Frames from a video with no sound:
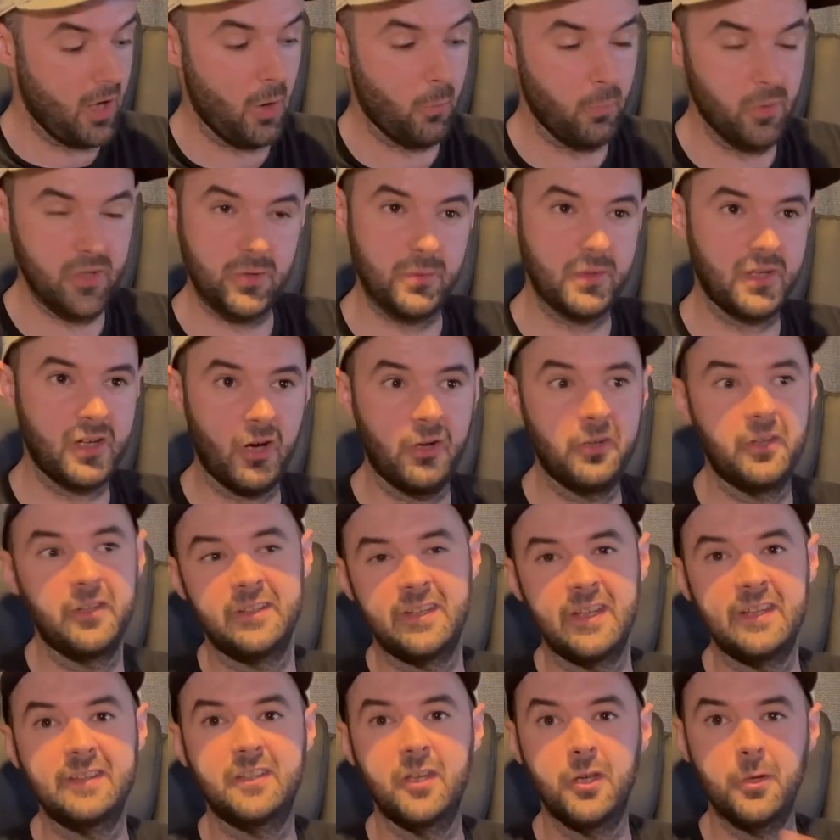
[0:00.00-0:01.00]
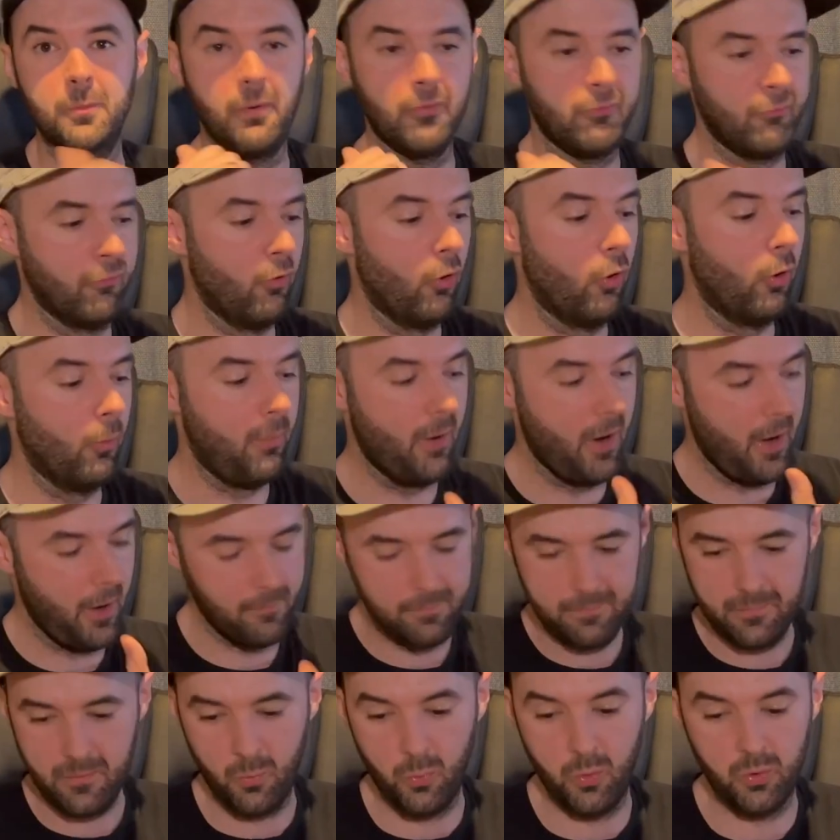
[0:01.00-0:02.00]
which we kind of did do before,
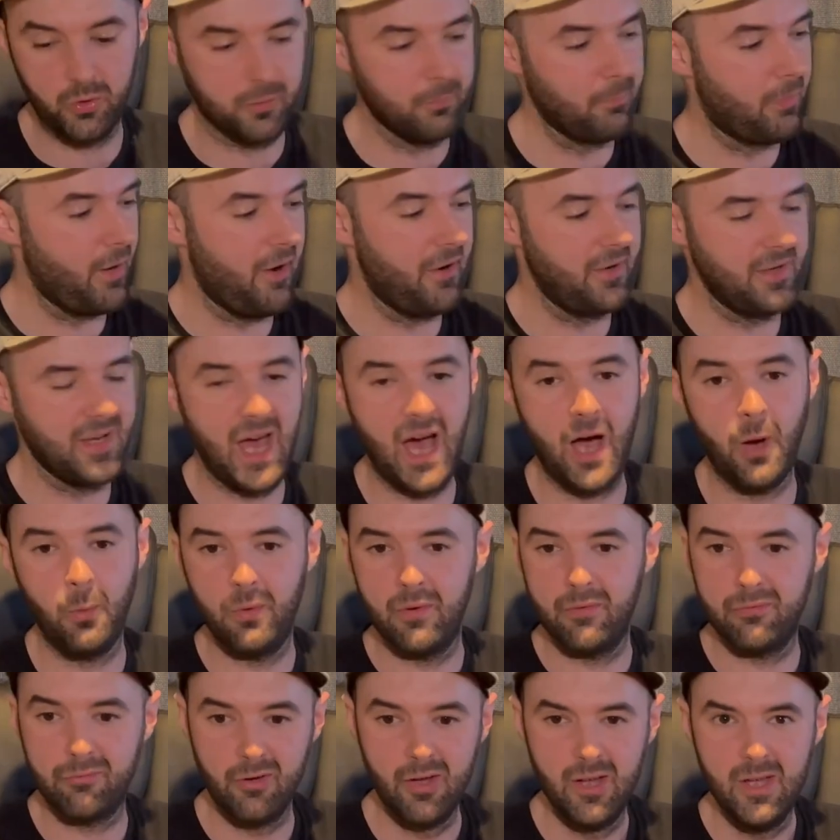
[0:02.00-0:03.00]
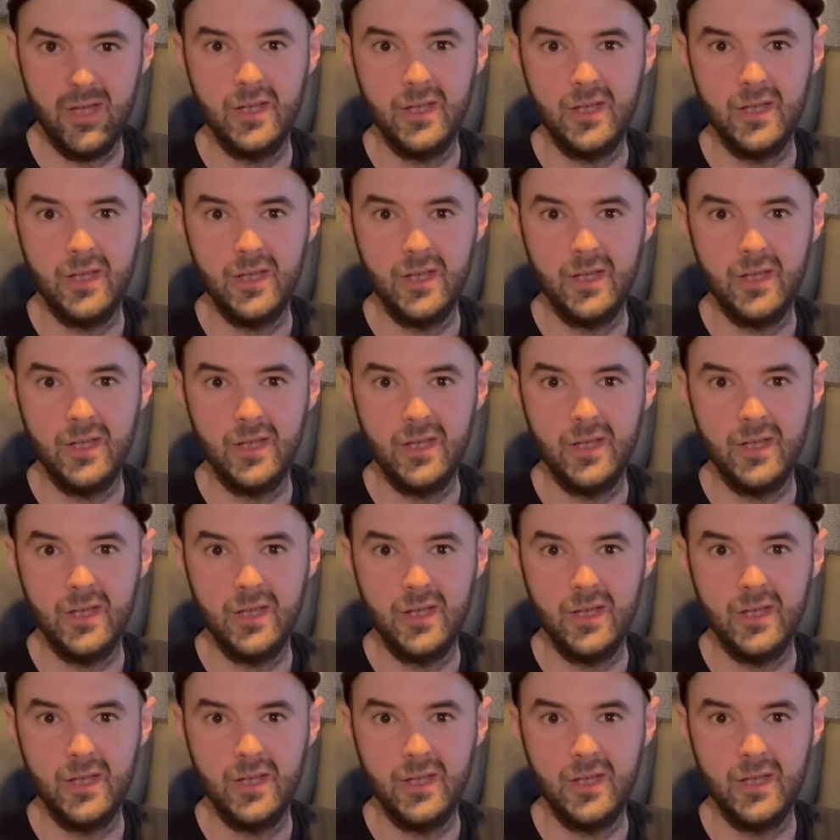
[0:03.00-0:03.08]
but we'll compare it now with,